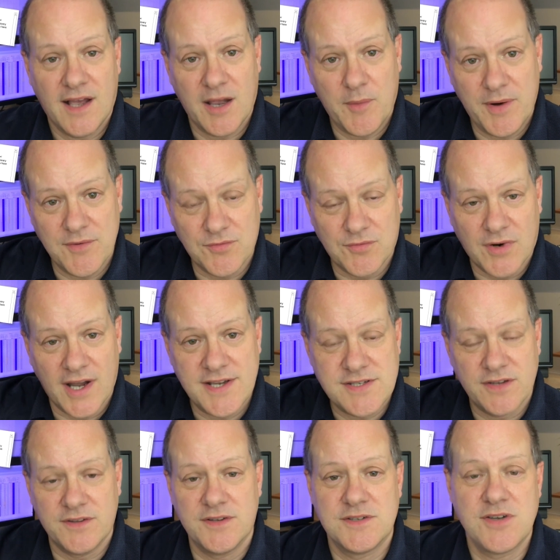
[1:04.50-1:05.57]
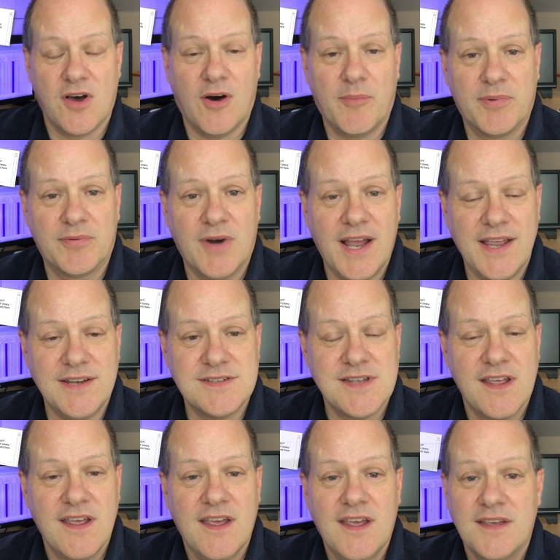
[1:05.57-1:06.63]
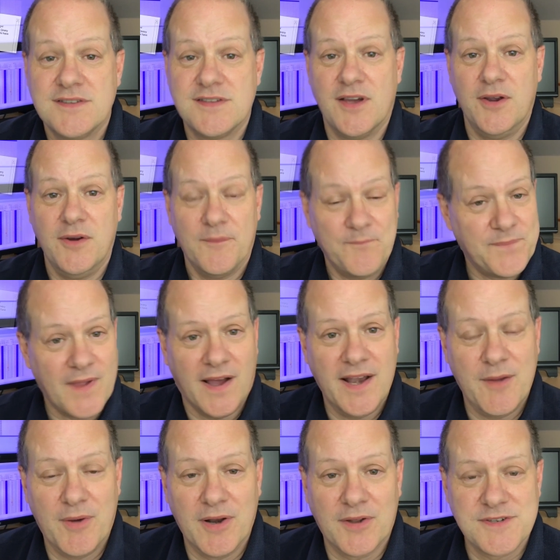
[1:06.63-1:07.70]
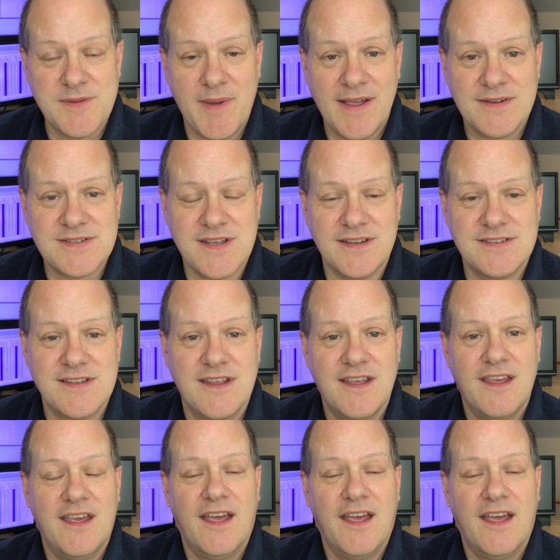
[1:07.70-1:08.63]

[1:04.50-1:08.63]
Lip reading: I went right on the top rate. So I know a lot about it.